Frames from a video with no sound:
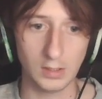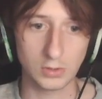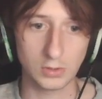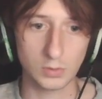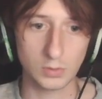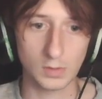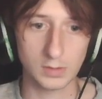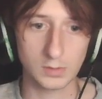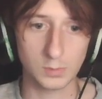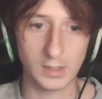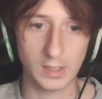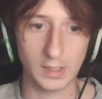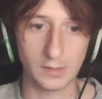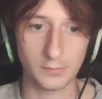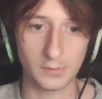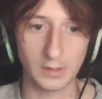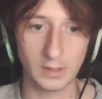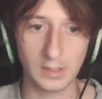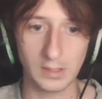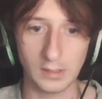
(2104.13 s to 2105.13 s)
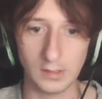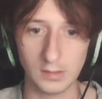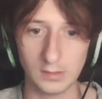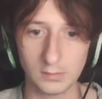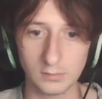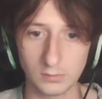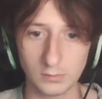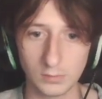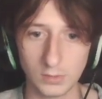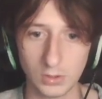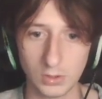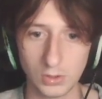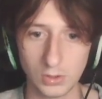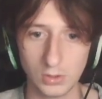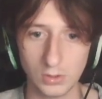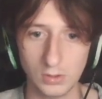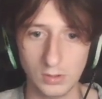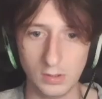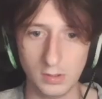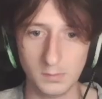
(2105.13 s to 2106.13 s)
Just whilst we're gathering here, we
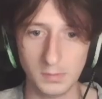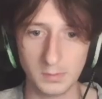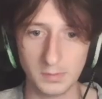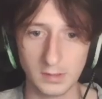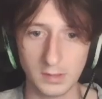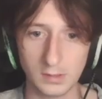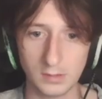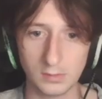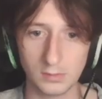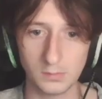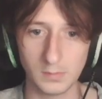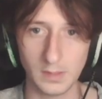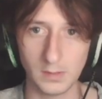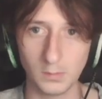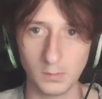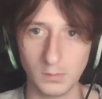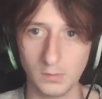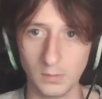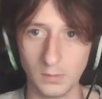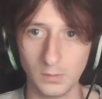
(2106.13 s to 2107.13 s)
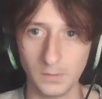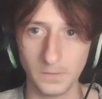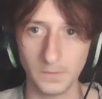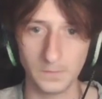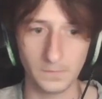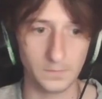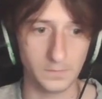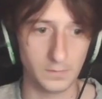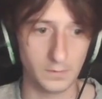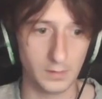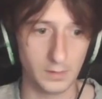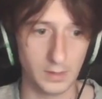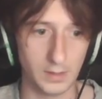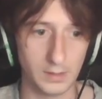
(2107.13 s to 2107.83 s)
should be able to get a good amount off of